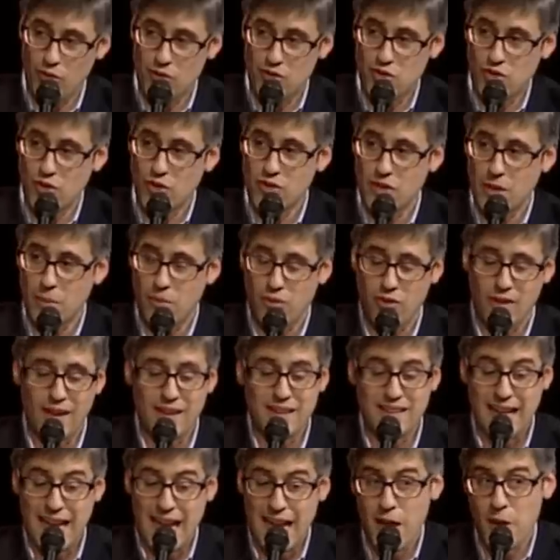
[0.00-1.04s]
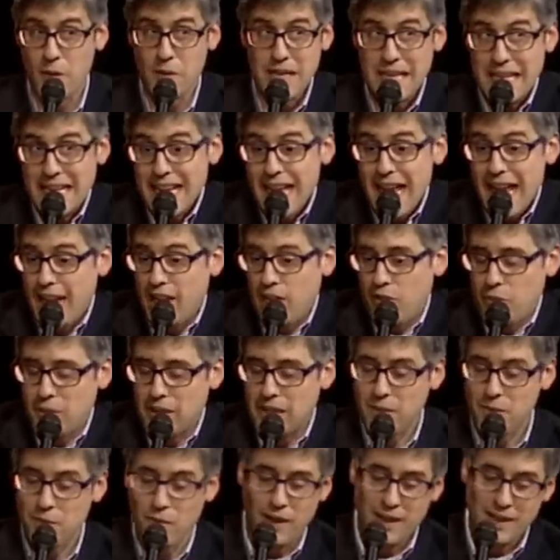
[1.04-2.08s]
sort of turned upside down, and it's
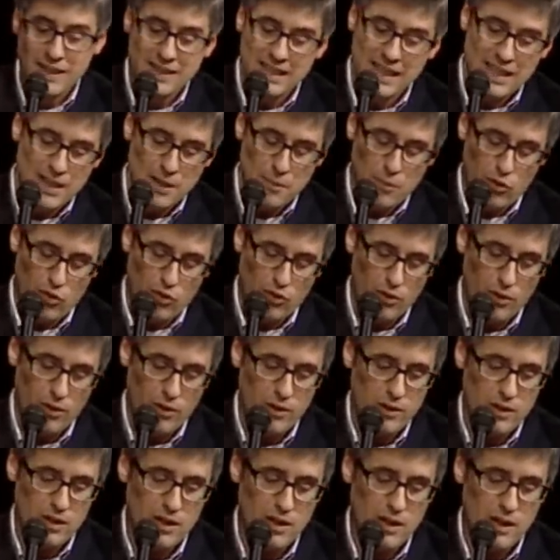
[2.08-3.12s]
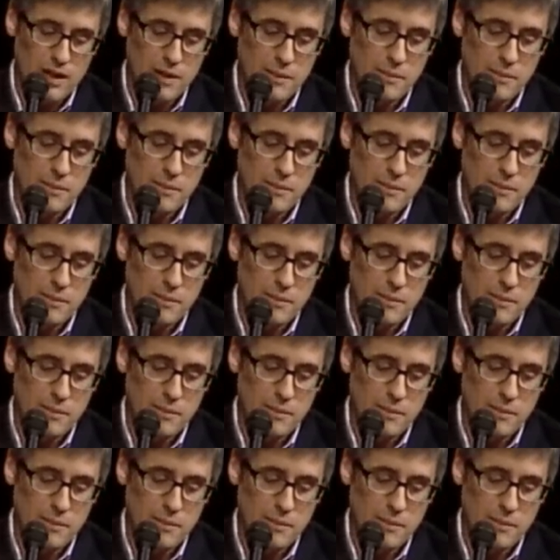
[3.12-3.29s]
really fun and absurd.